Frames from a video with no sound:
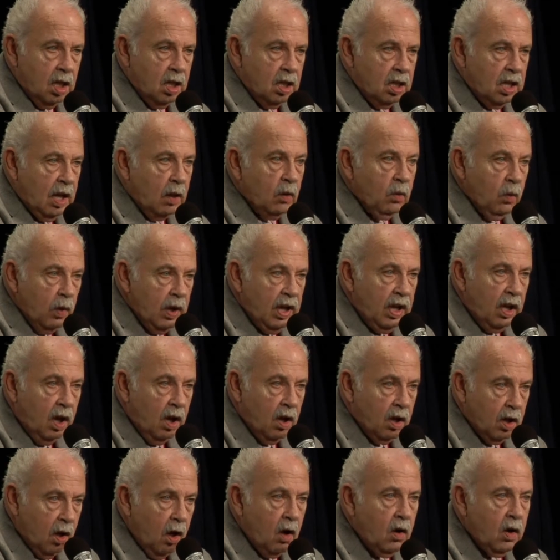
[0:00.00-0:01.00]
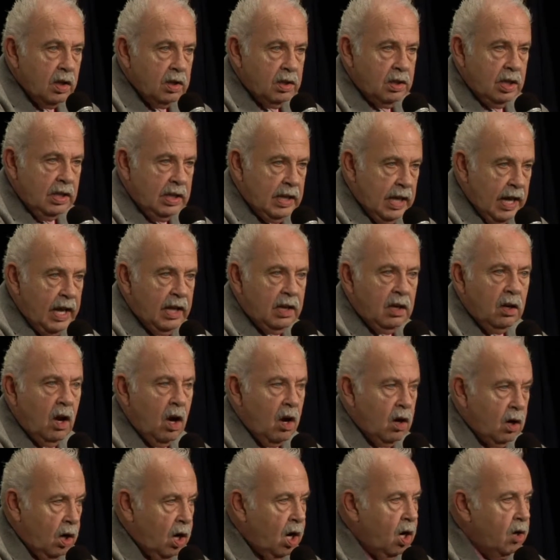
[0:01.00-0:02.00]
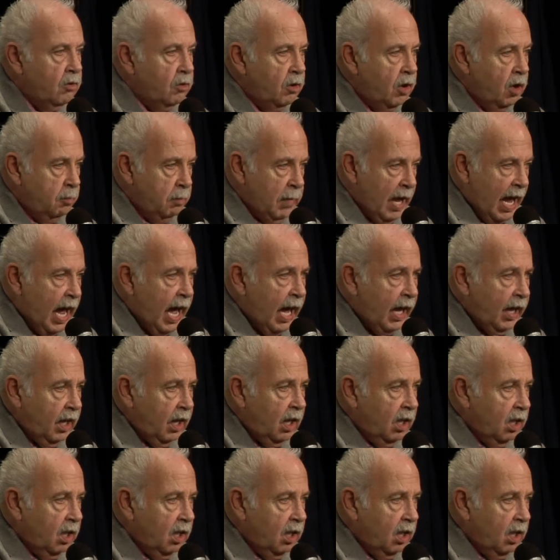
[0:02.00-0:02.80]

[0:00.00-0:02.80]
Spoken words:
that we are going to get our country back